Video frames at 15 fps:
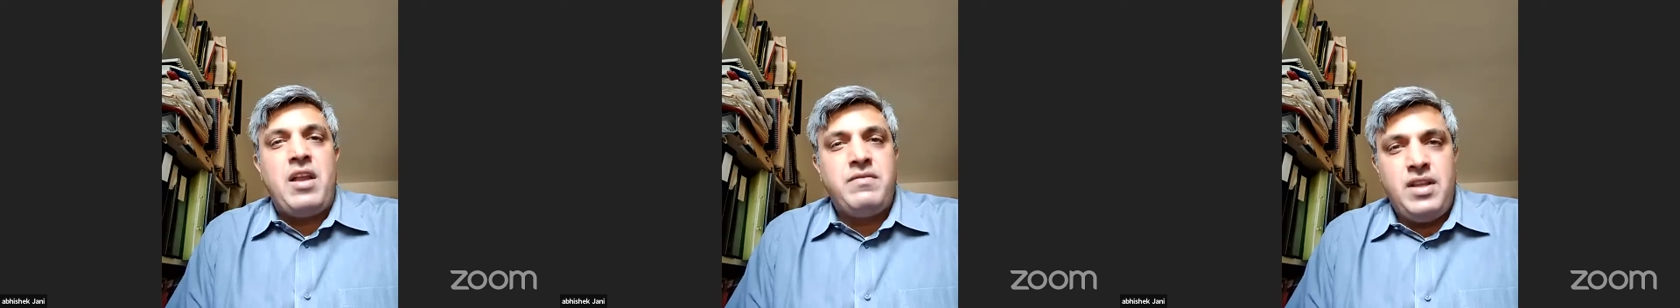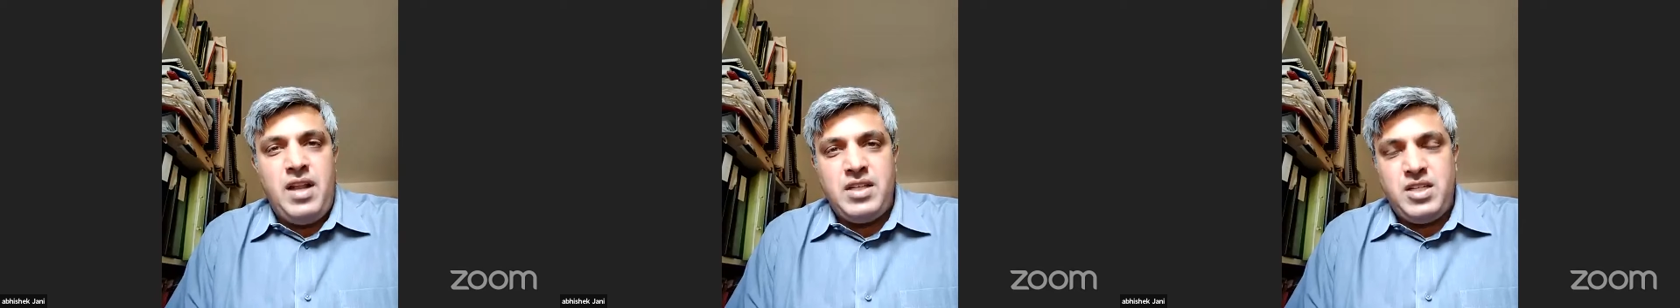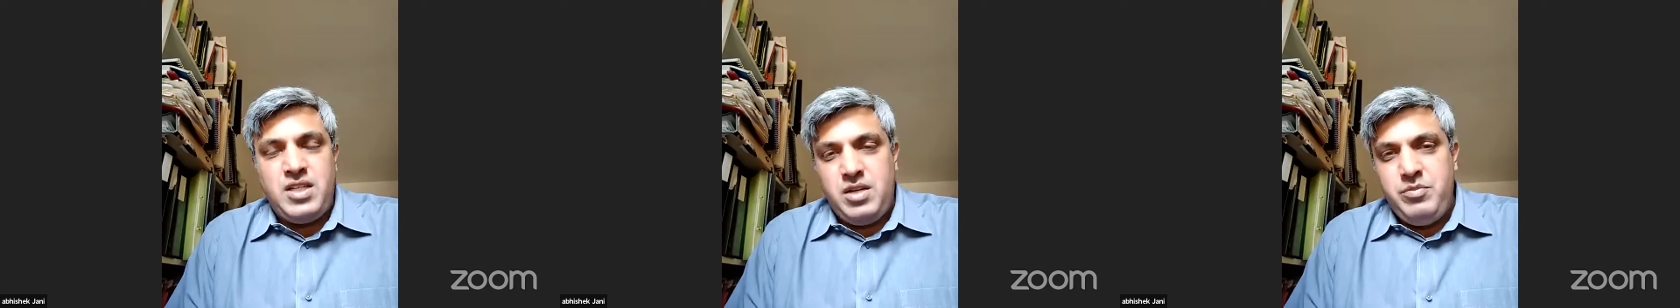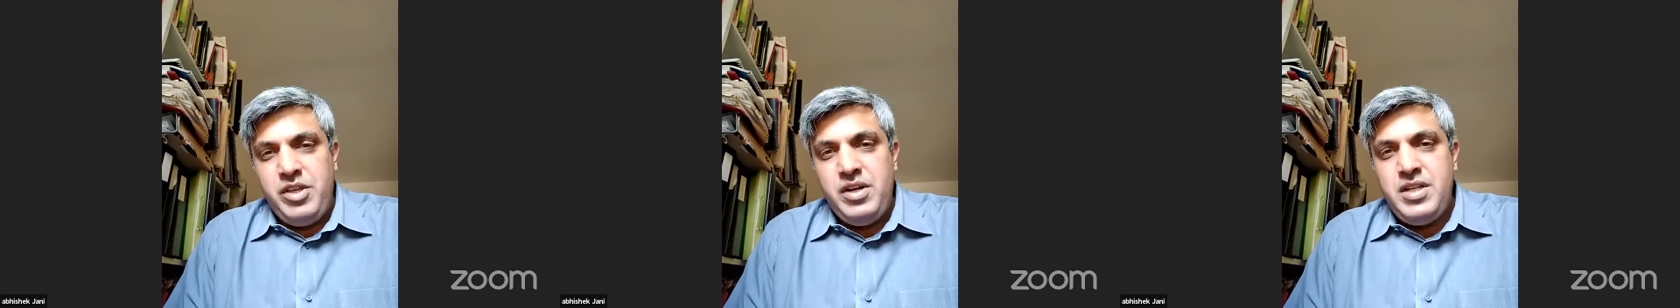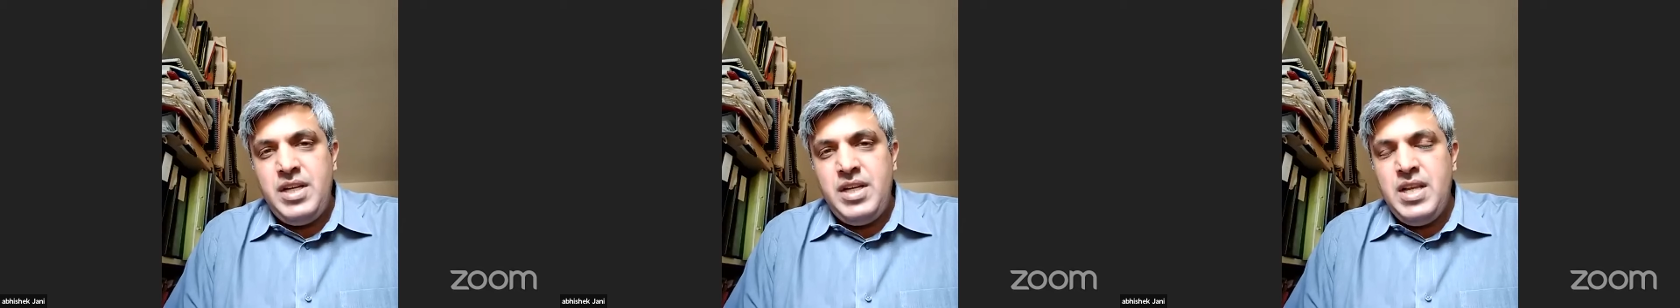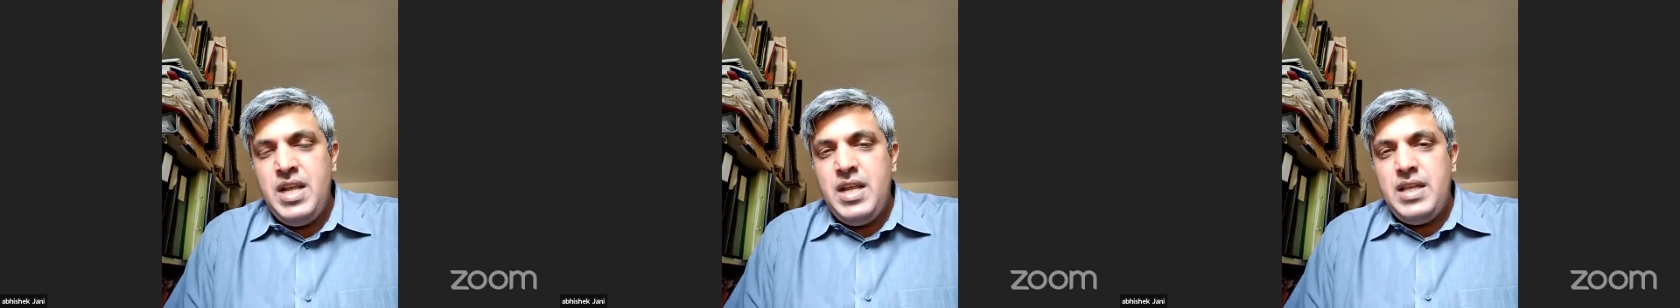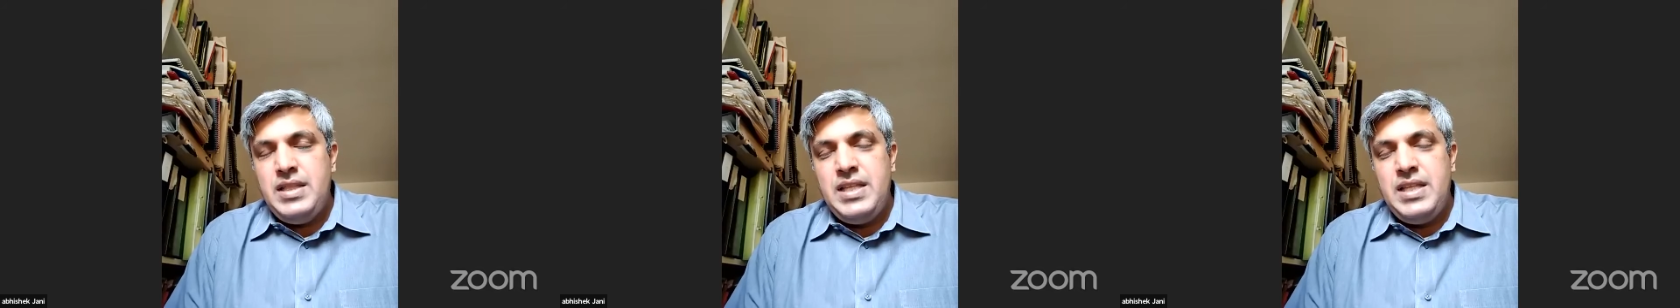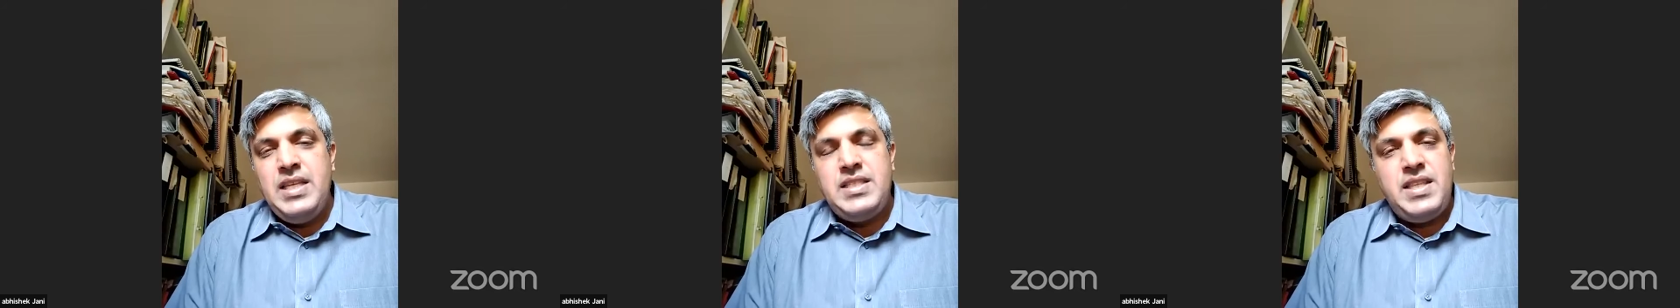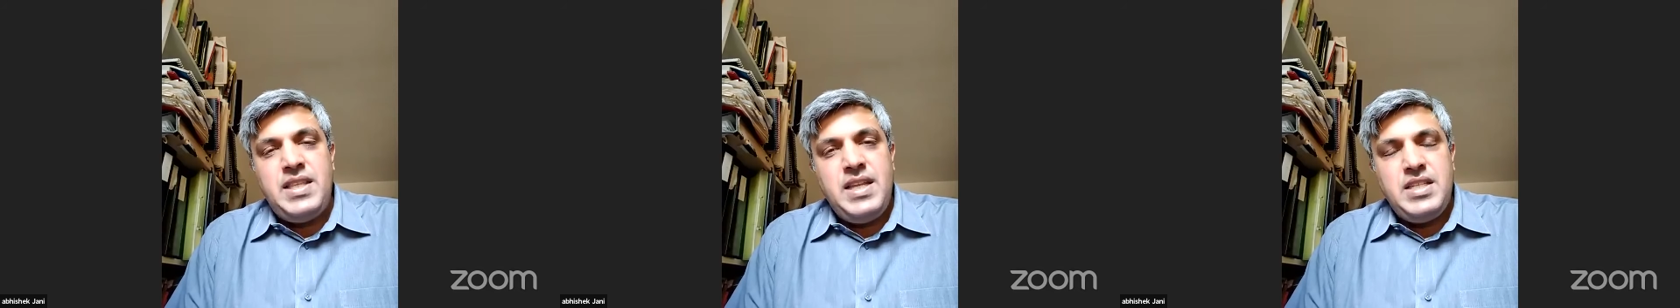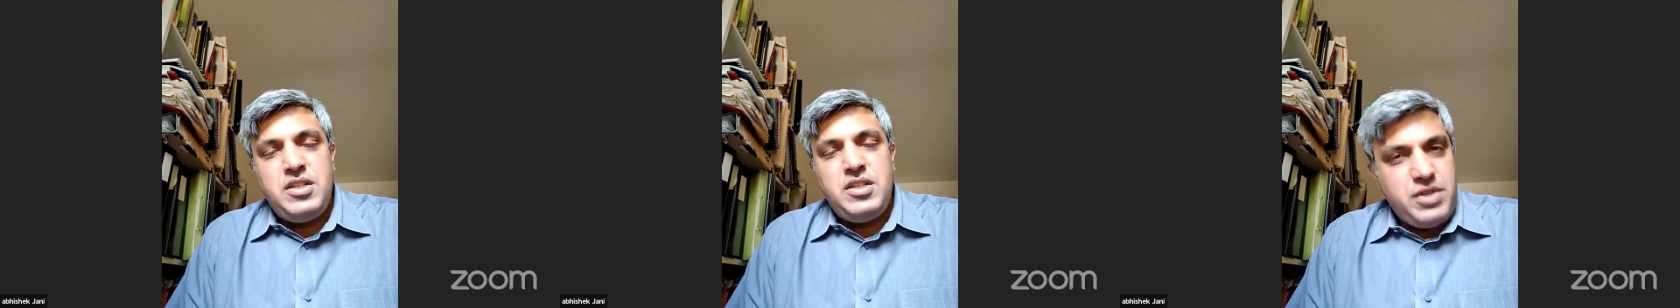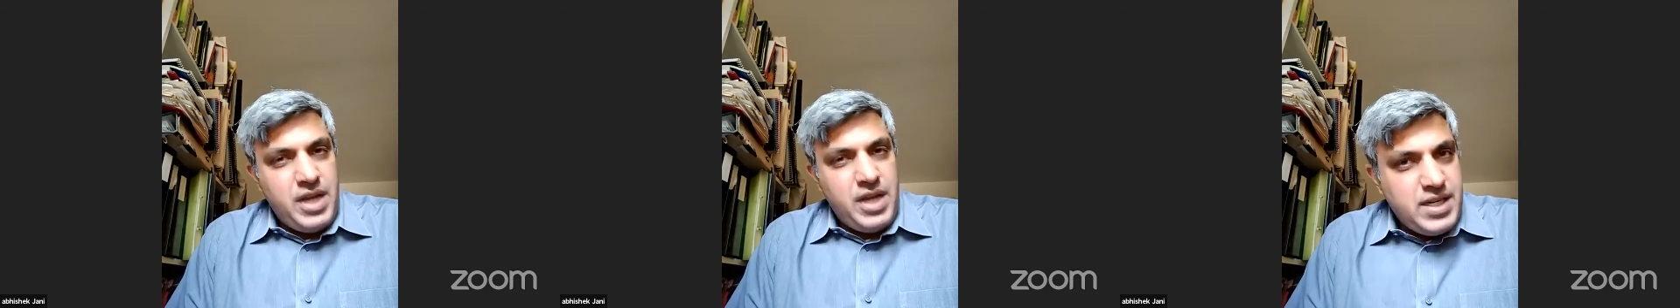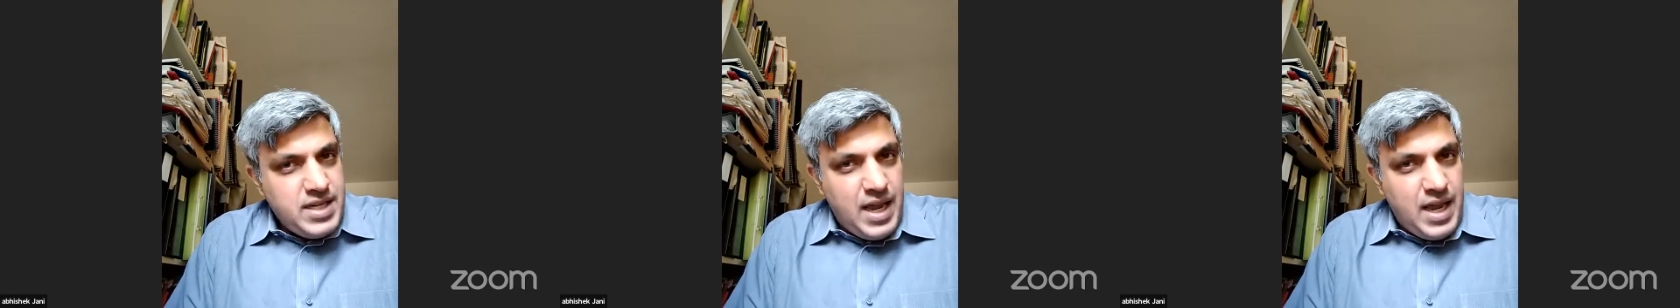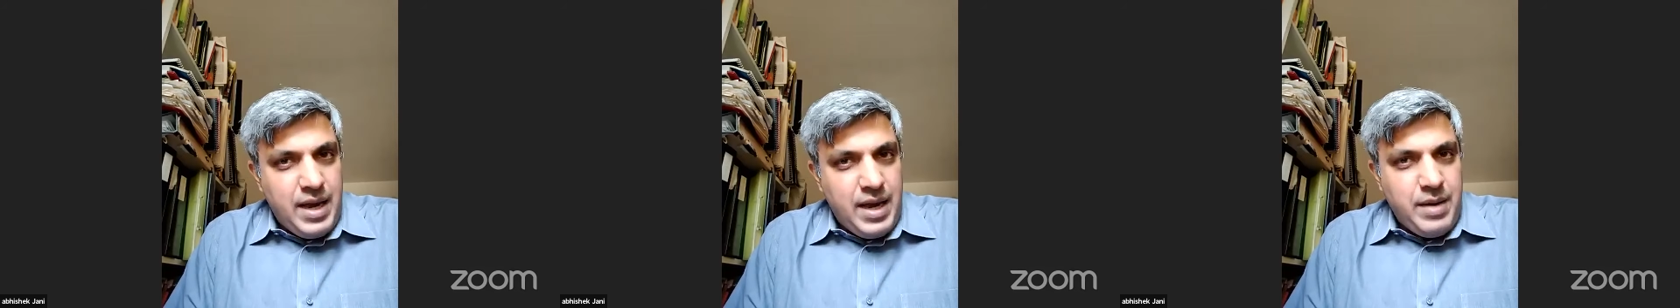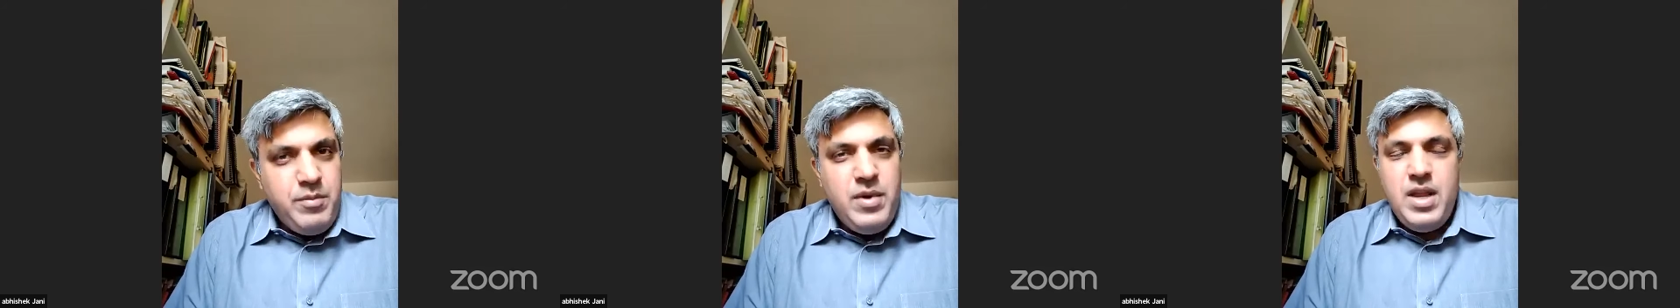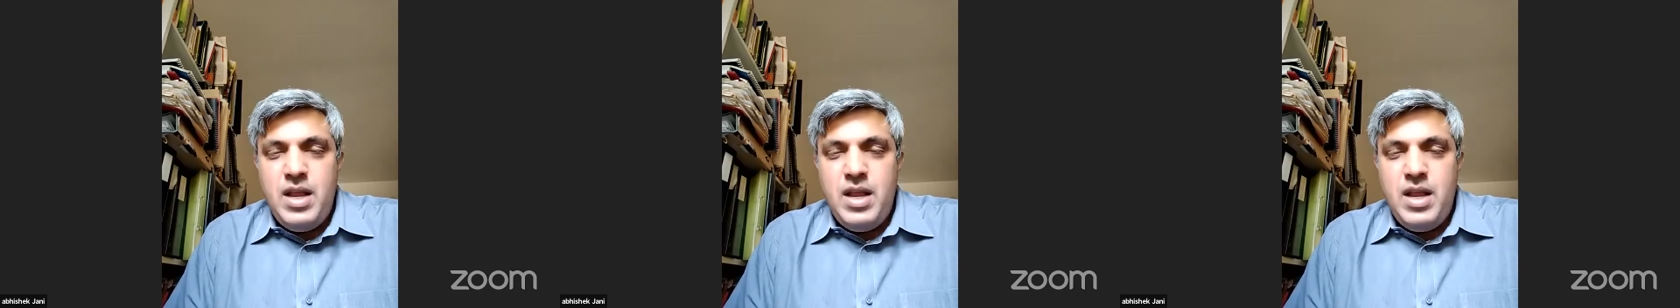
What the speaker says: of the larger community. These things do take time.